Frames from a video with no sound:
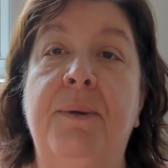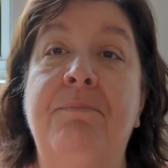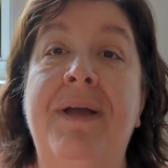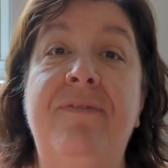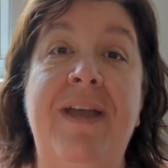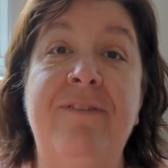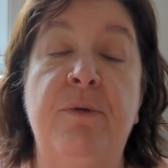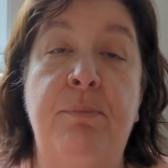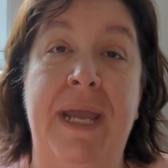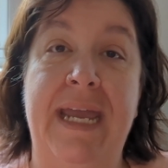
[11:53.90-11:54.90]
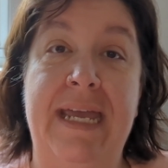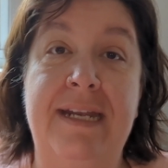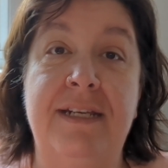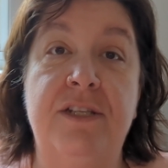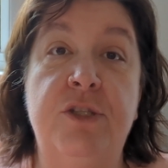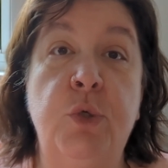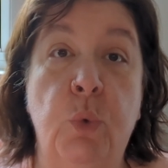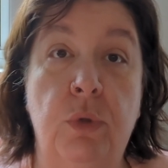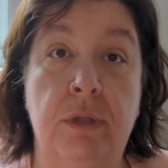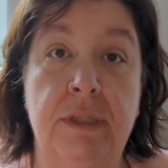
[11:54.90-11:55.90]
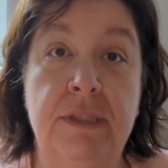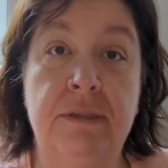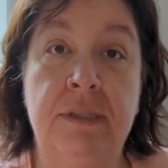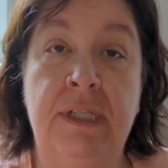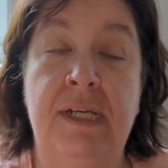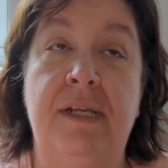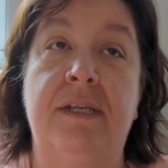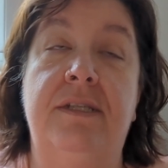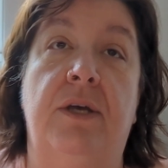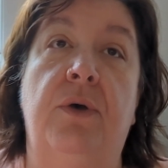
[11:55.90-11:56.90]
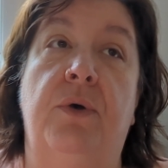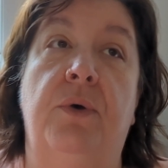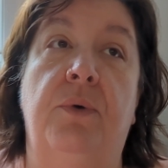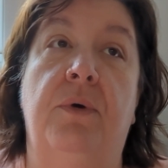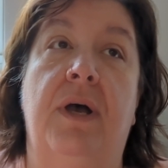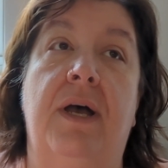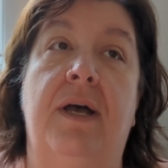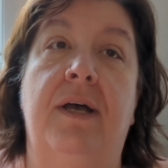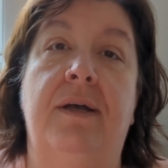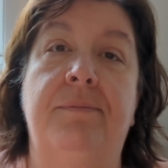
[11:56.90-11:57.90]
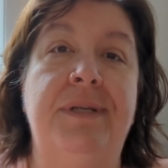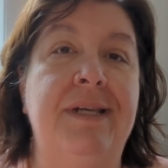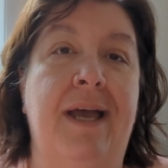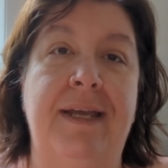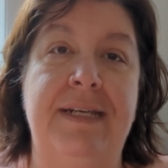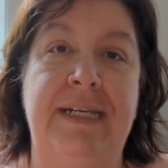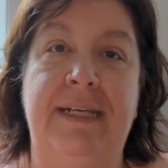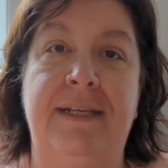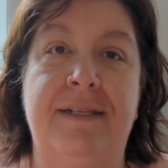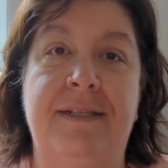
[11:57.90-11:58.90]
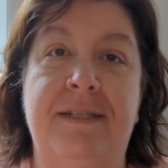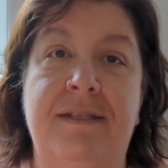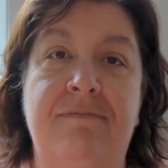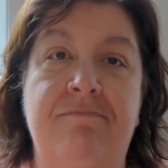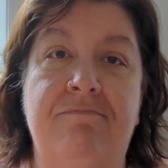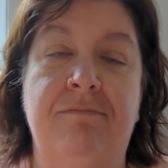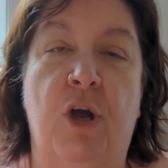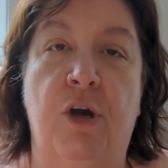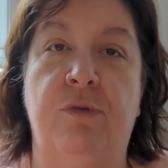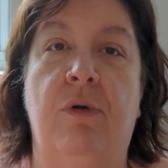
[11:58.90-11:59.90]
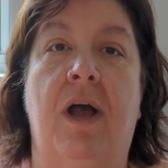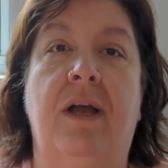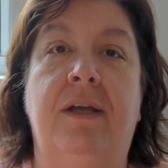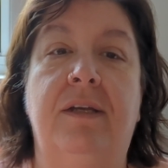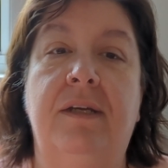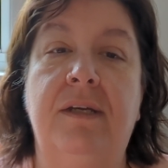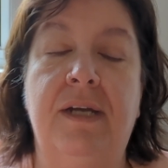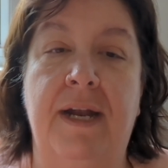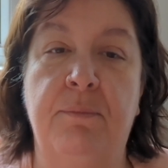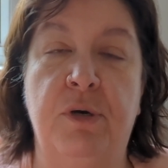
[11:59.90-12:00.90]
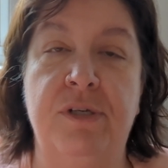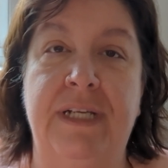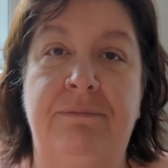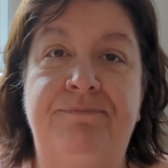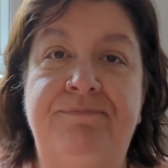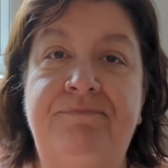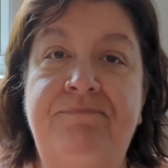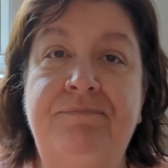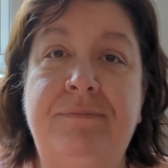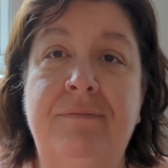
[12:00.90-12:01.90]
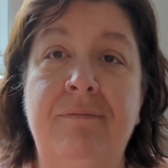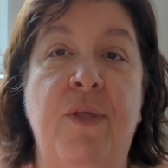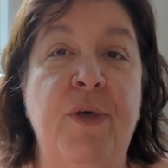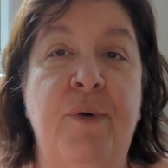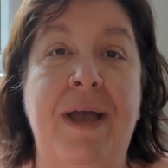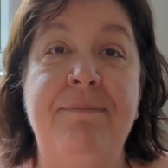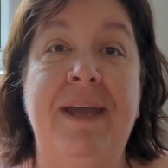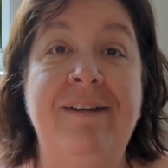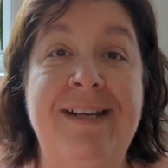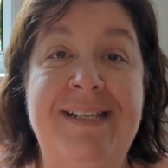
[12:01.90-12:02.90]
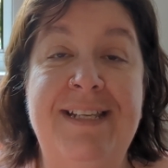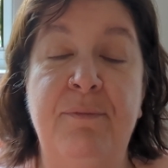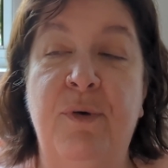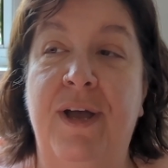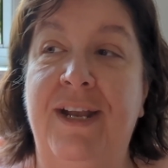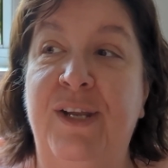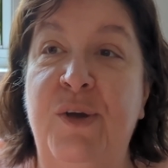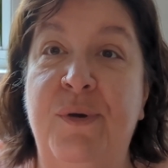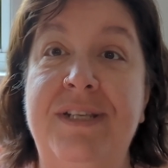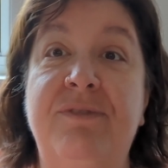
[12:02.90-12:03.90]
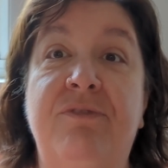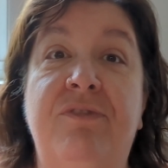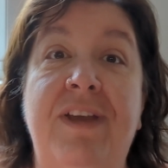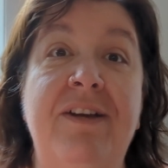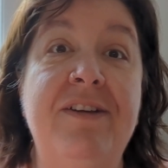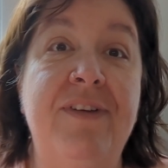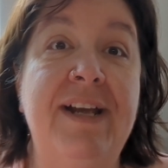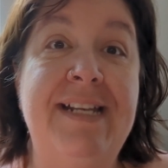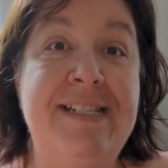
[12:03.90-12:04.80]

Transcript: My favorite band is Tool. So I'm a 90s hard rock kind of person. Although I married someone who is very, very